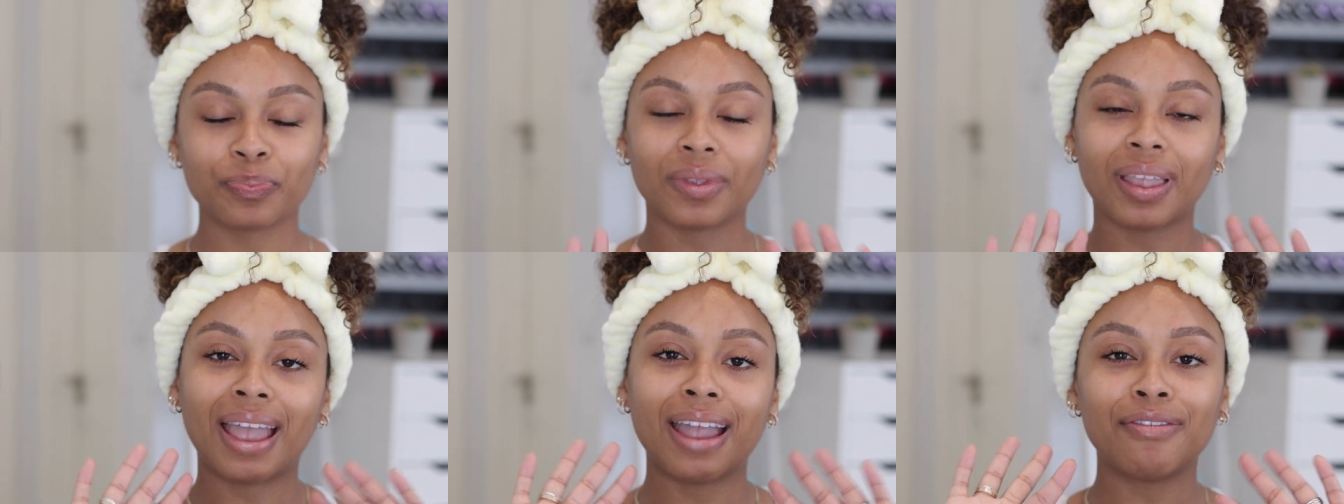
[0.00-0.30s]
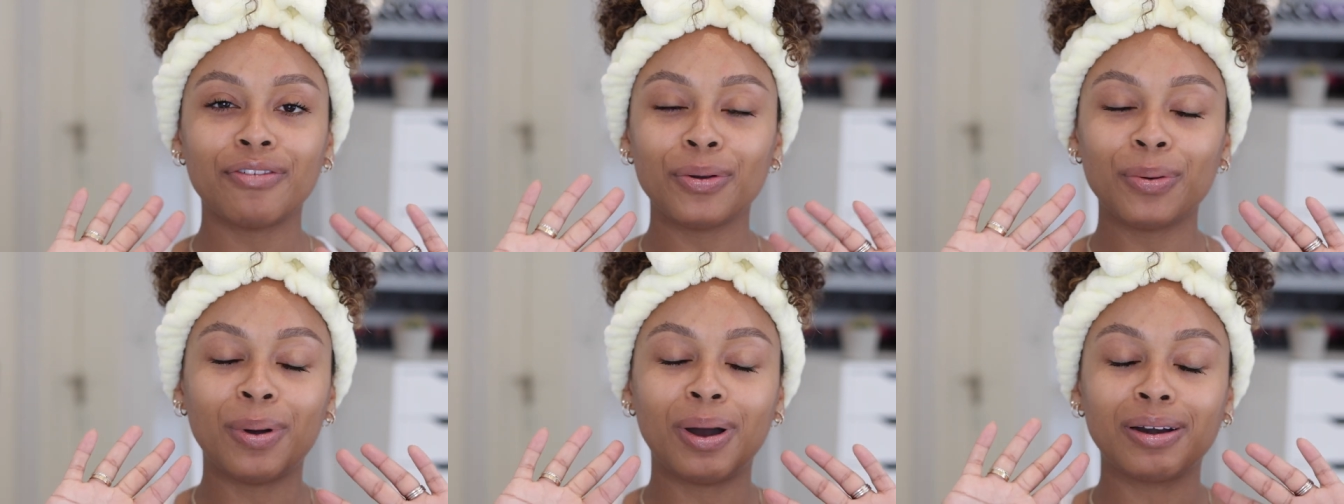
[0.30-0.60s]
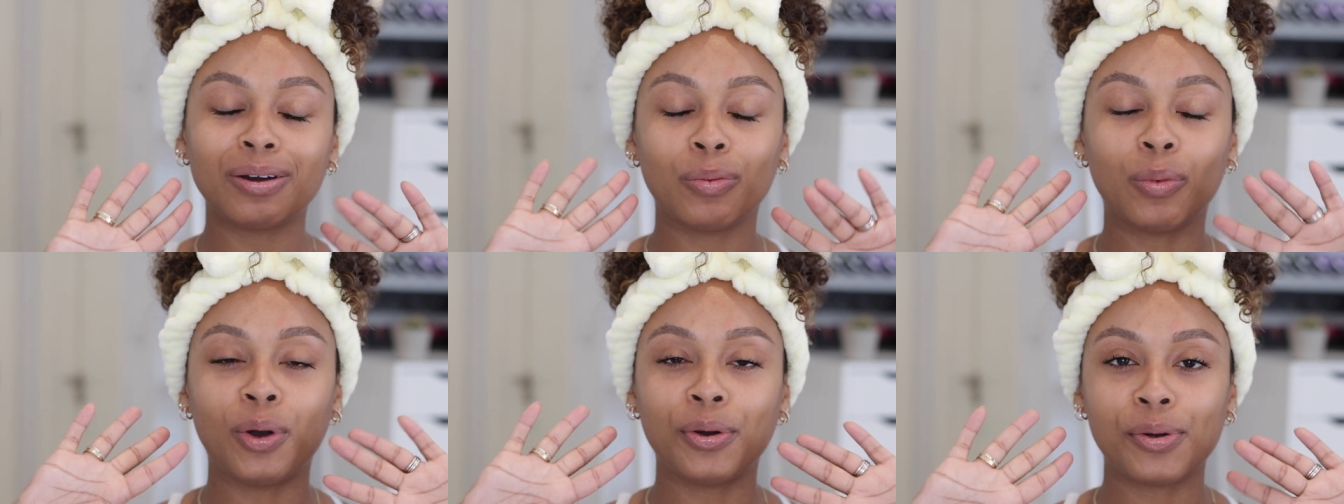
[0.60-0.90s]
Hey
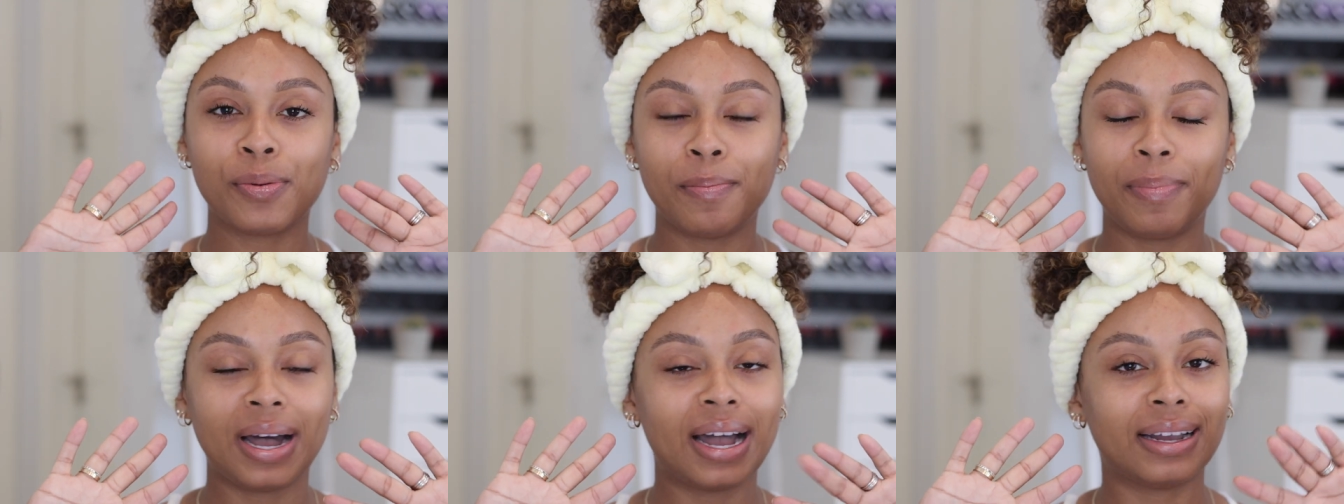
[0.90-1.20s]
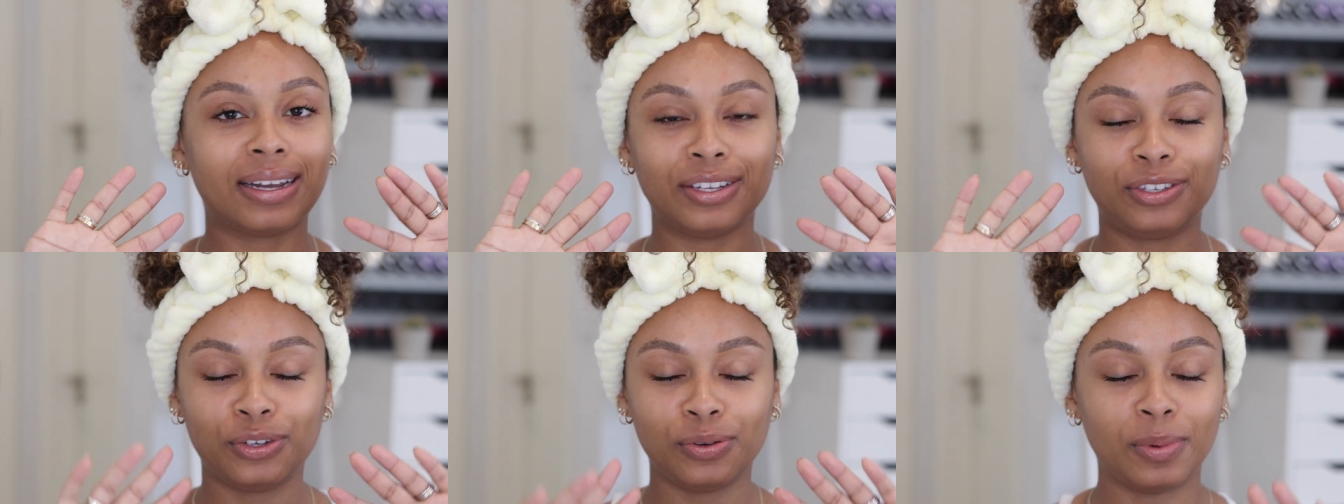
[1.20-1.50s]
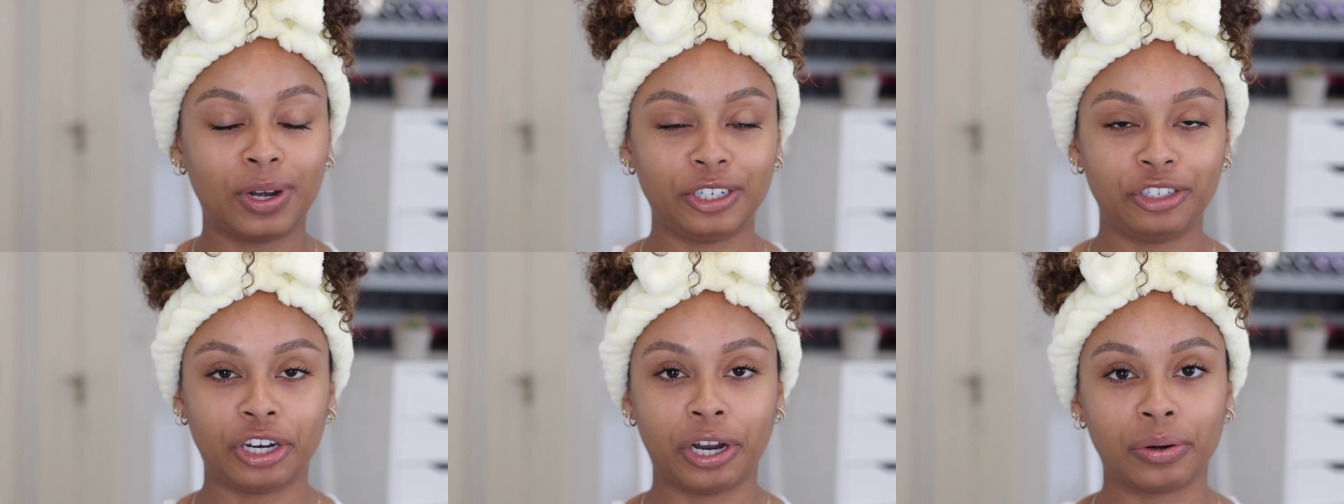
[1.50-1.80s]
everyone, welcome back
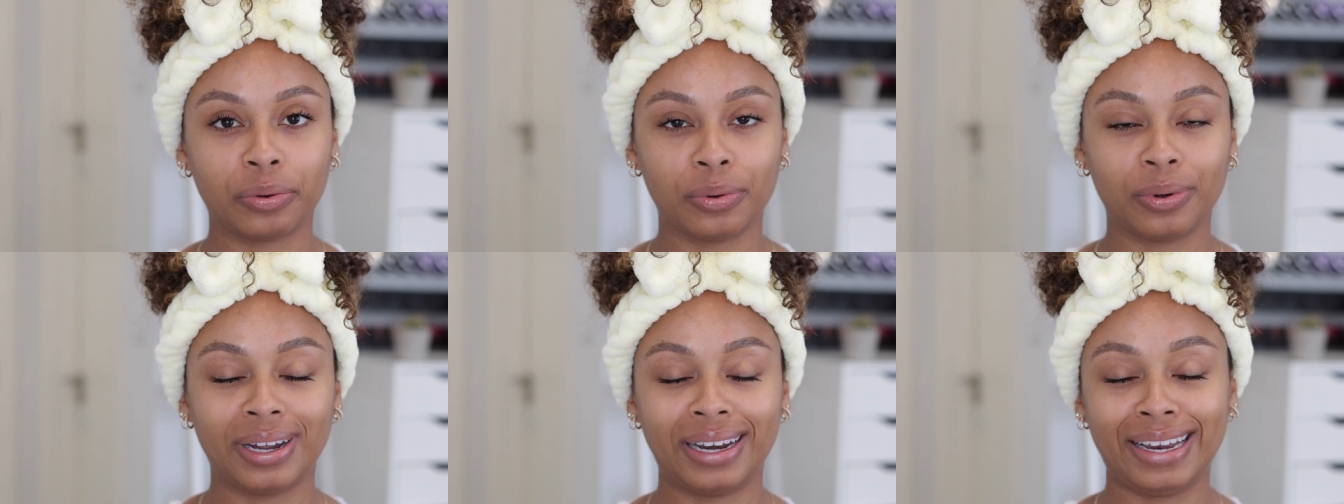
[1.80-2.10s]
to my channel,